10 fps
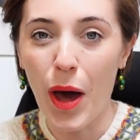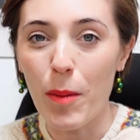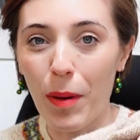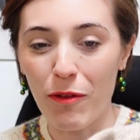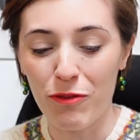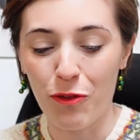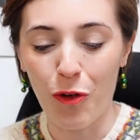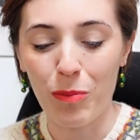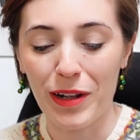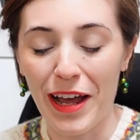above
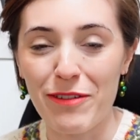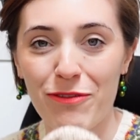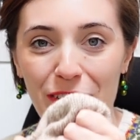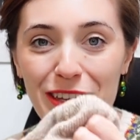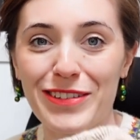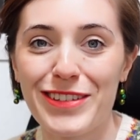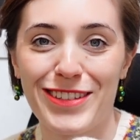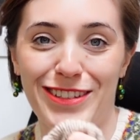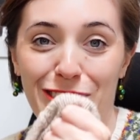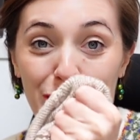4-ply
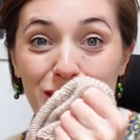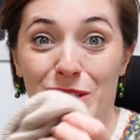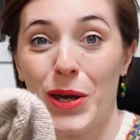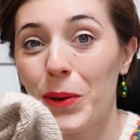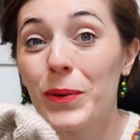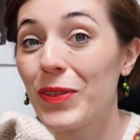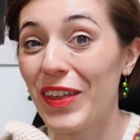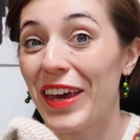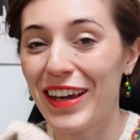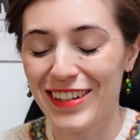feels, you know, so
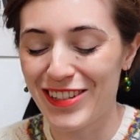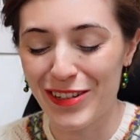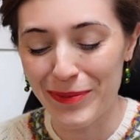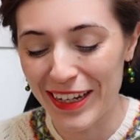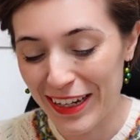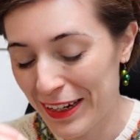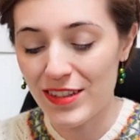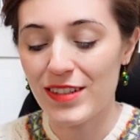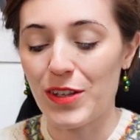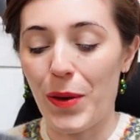thick to me.
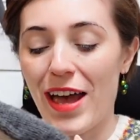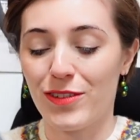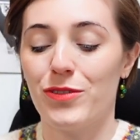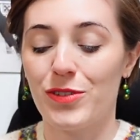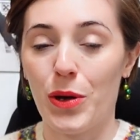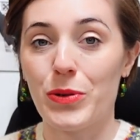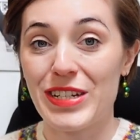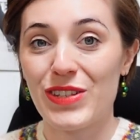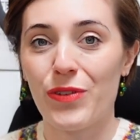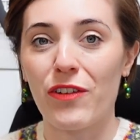So as a result,
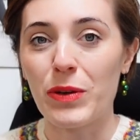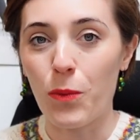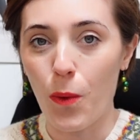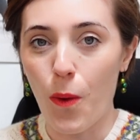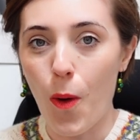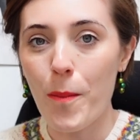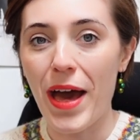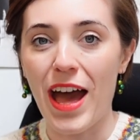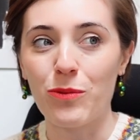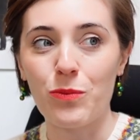it's very warm,
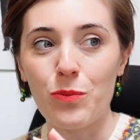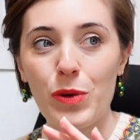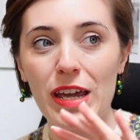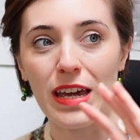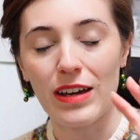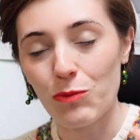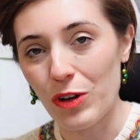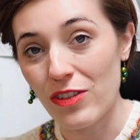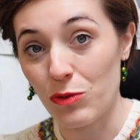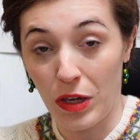and
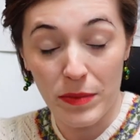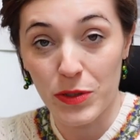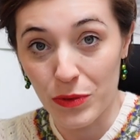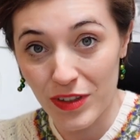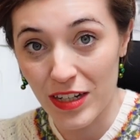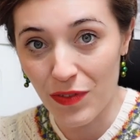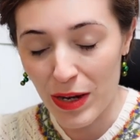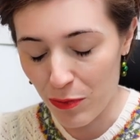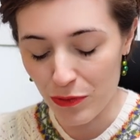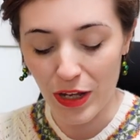we're coming towards the end of
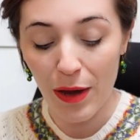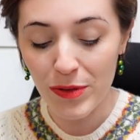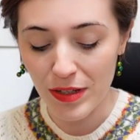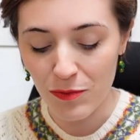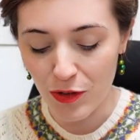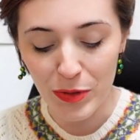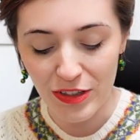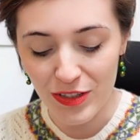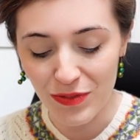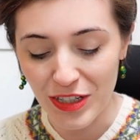April now as I'm filming
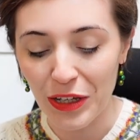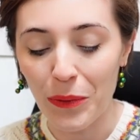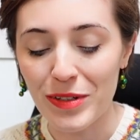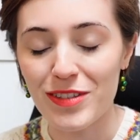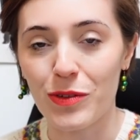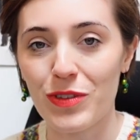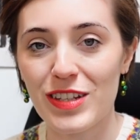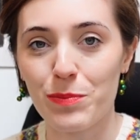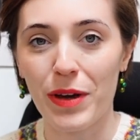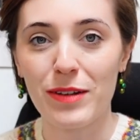this video, and so
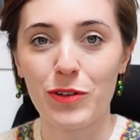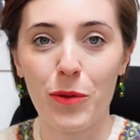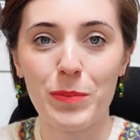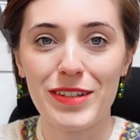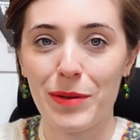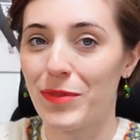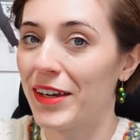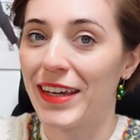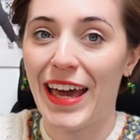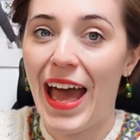this might not be something
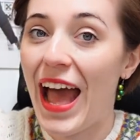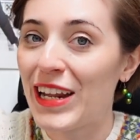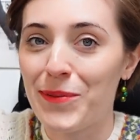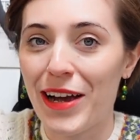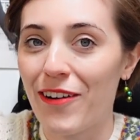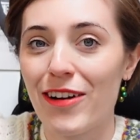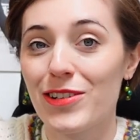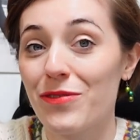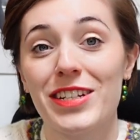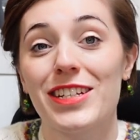I get anywhere out
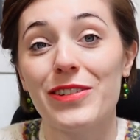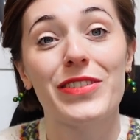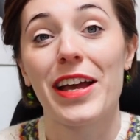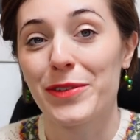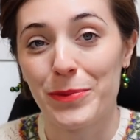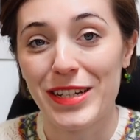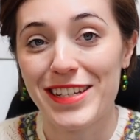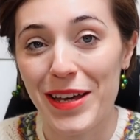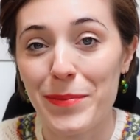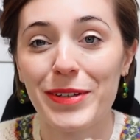of until next
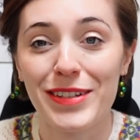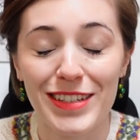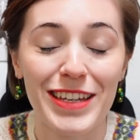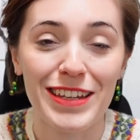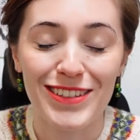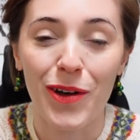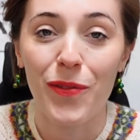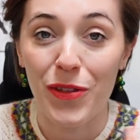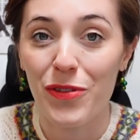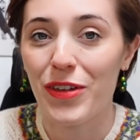winter because it is
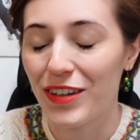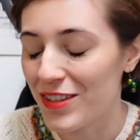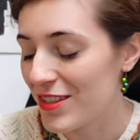on the thicker